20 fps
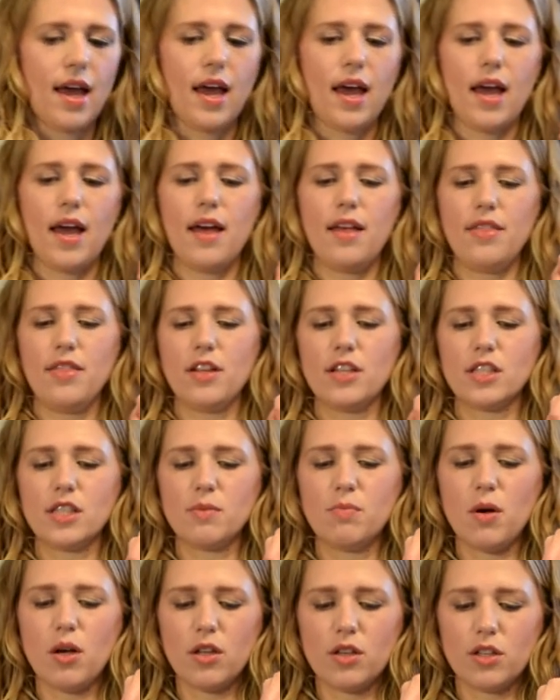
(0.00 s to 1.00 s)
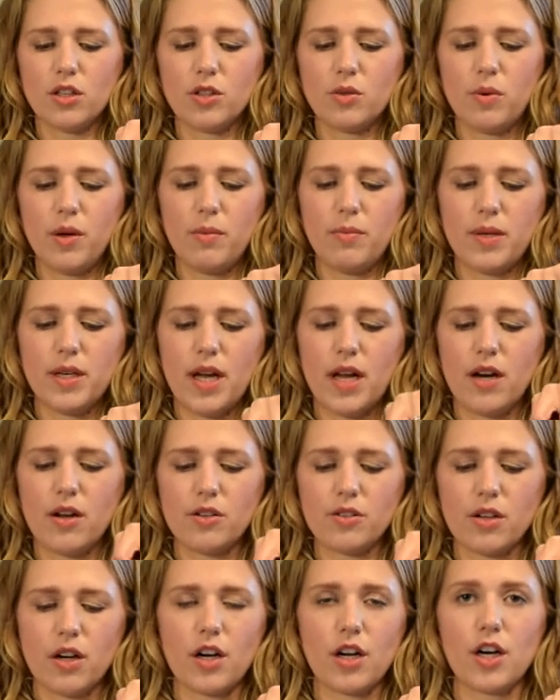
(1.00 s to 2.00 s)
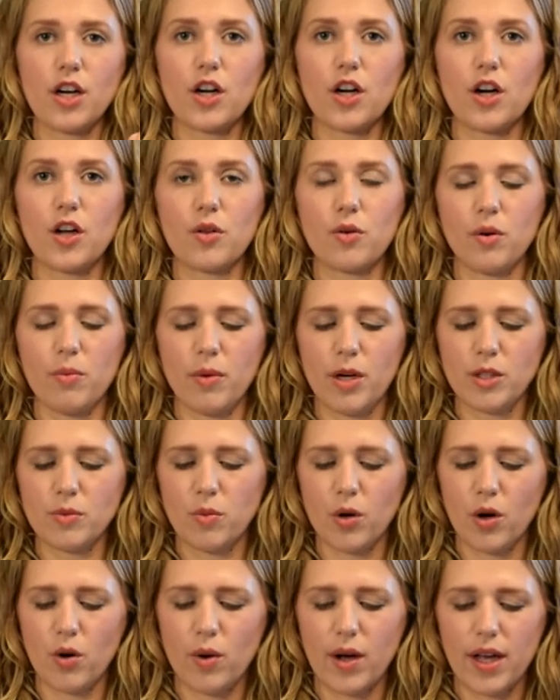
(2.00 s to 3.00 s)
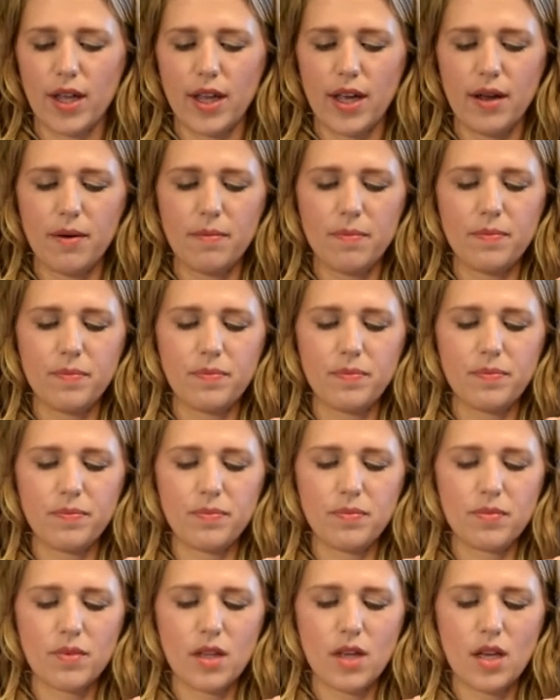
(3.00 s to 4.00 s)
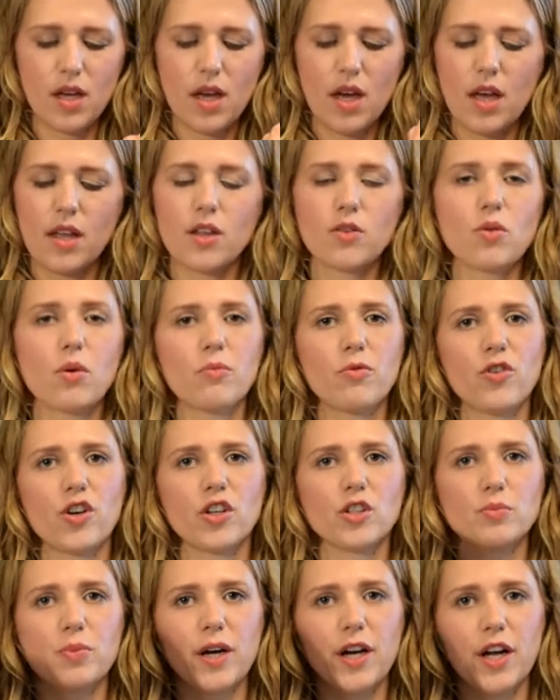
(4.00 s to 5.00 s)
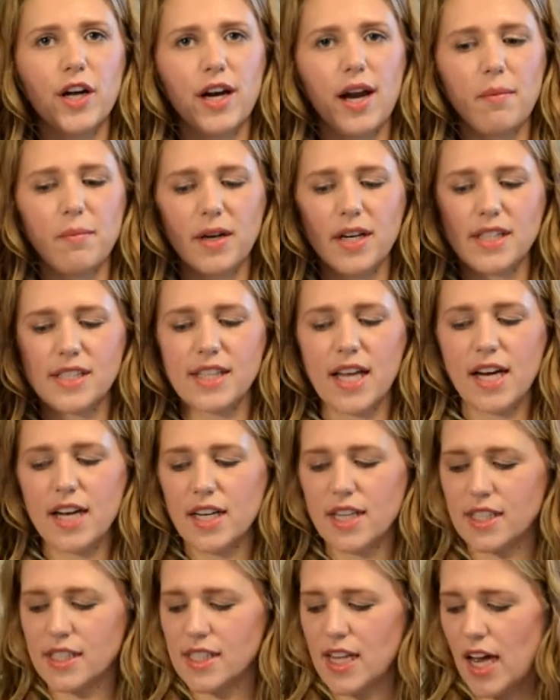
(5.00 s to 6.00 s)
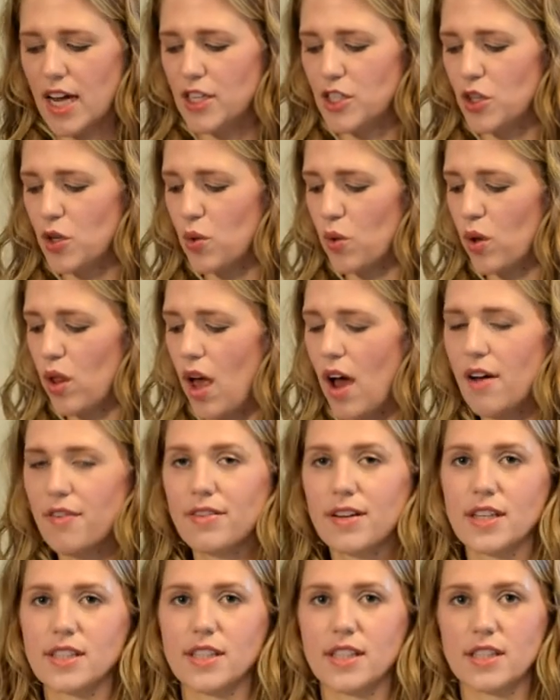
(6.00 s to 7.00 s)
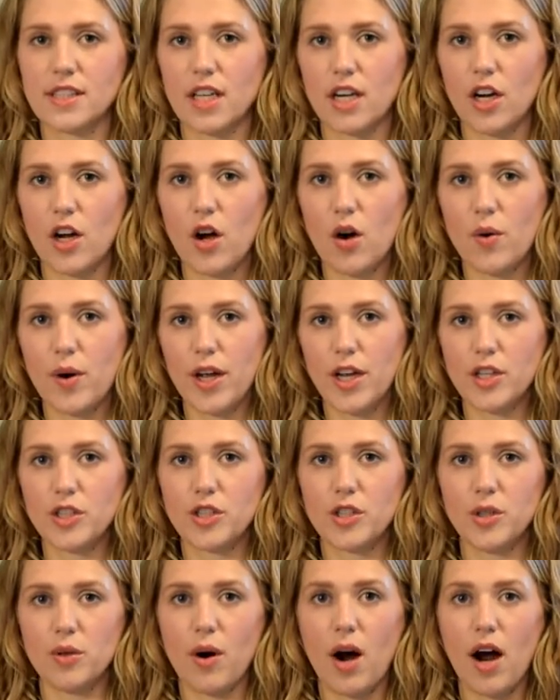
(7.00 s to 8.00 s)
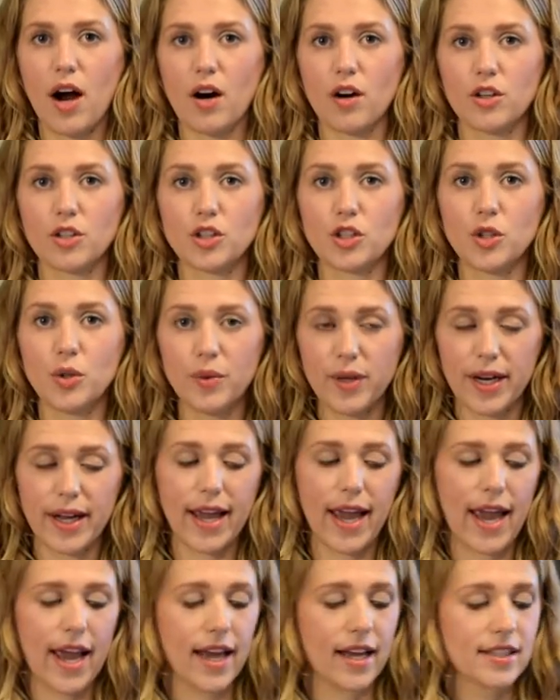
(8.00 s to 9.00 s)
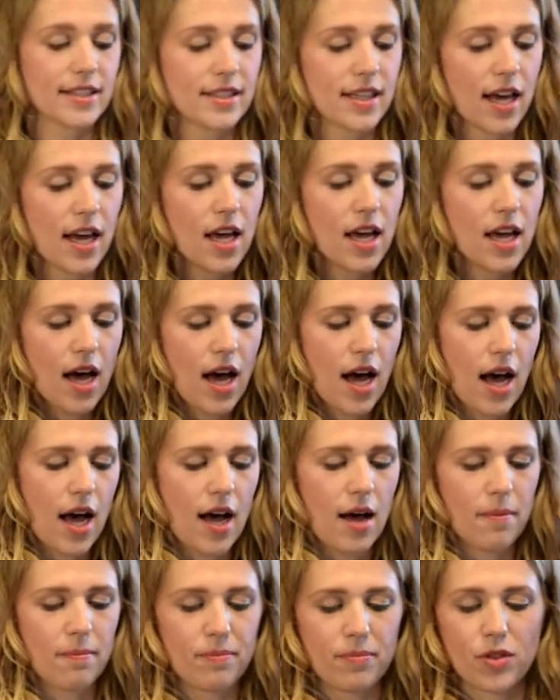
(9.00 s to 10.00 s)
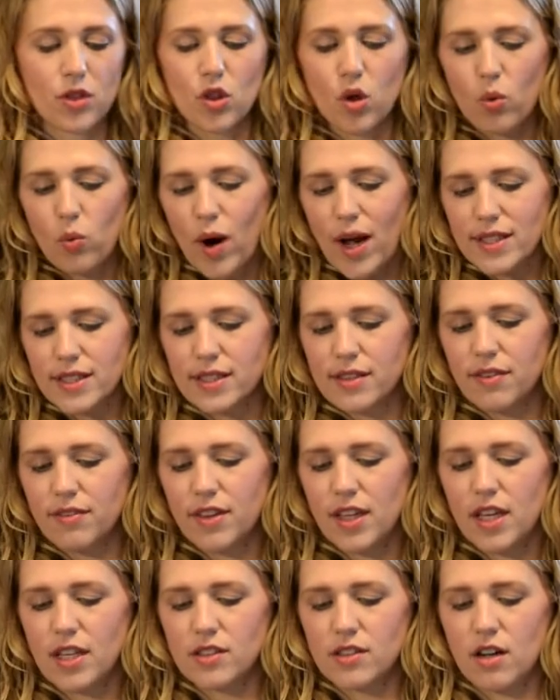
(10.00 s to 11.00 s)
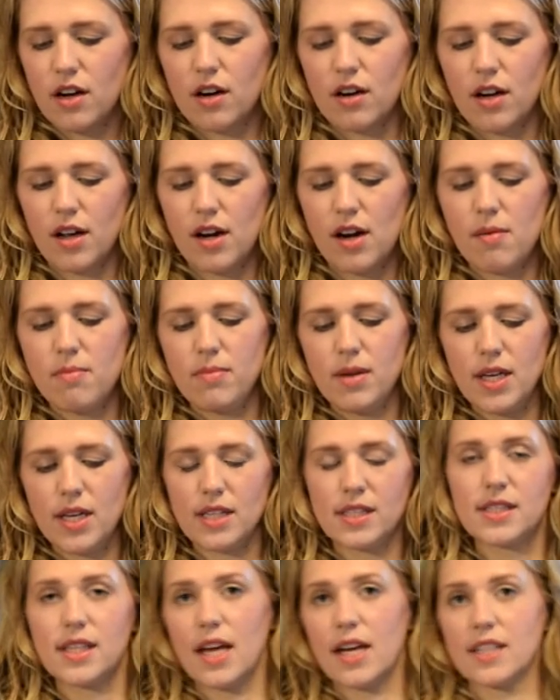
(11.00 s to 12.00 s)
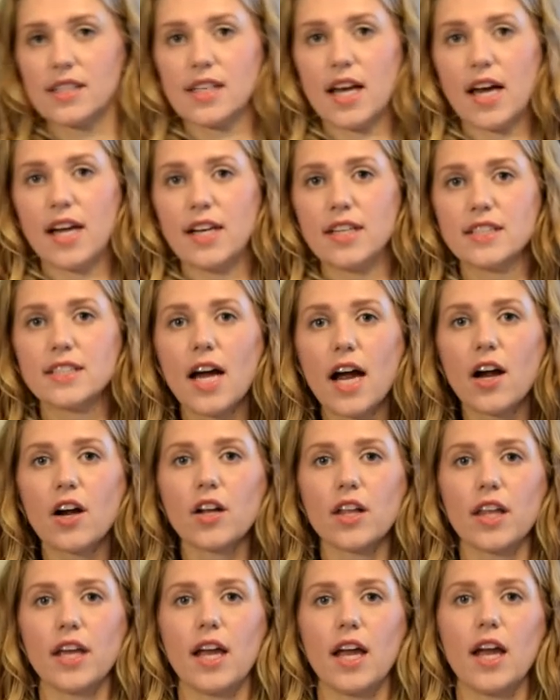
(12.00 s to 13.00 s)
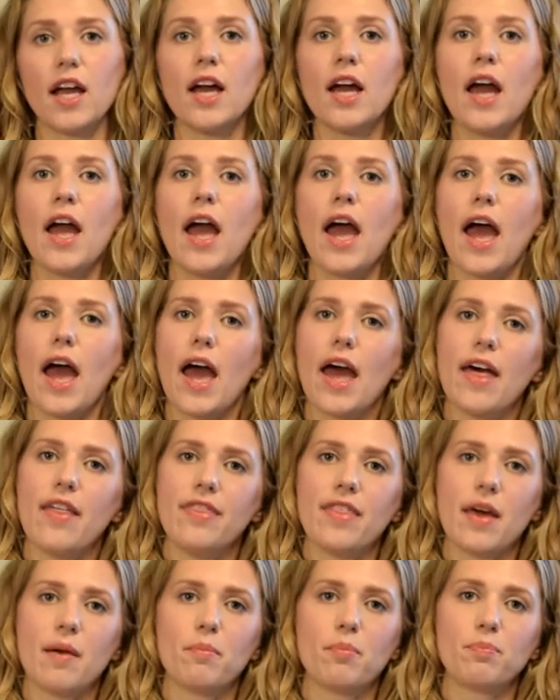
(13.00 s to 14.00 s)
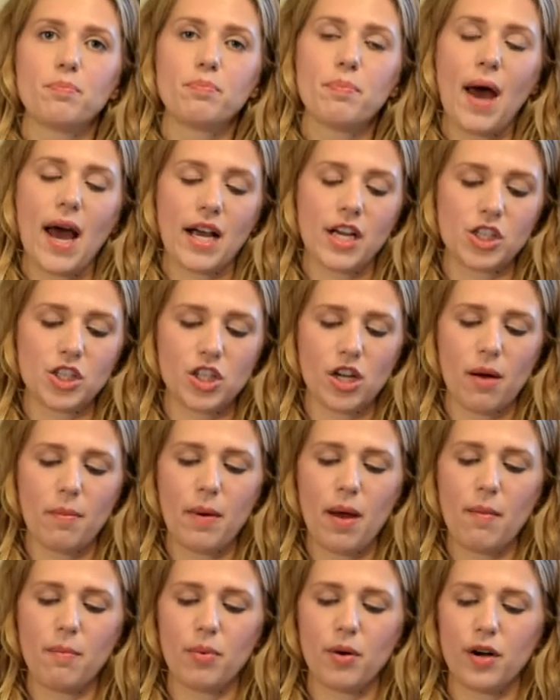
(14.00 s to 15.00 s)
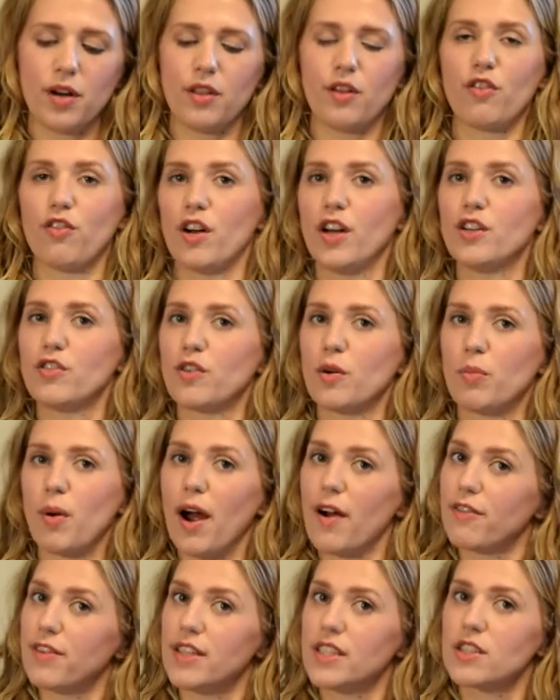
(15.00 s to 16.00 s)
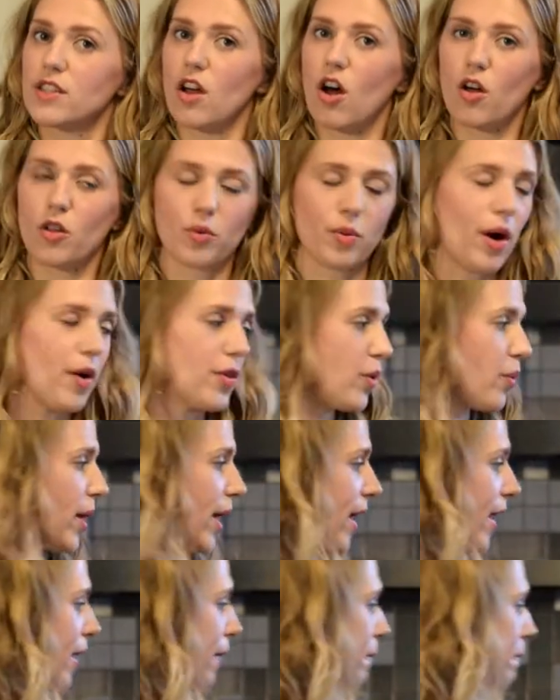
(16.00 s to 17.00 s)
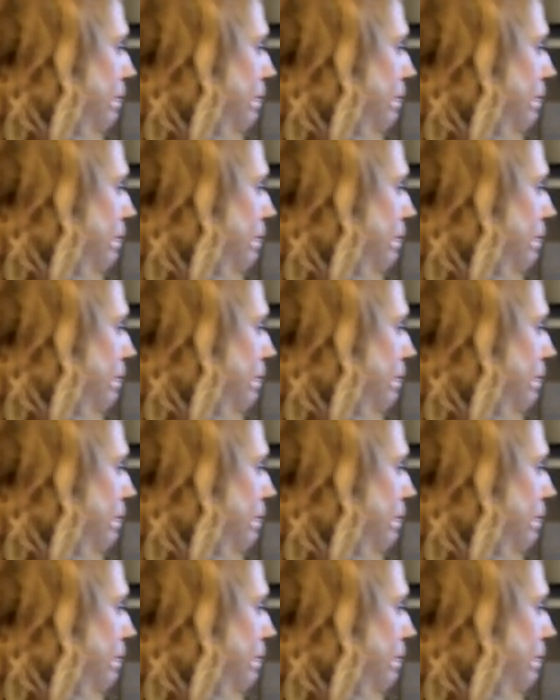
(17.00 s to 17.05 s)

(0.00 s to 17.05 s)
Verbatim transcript: And the smaller sweet potatoes are gonna cook through much more quickly. This one feels pretty good. I'm gonna set it aside to cool off because it's gonna go into our tuna cakes. Um, the rest of these are gonna be set aside entirely and then packaged up and put in the fridge for breakfast all throughout the week.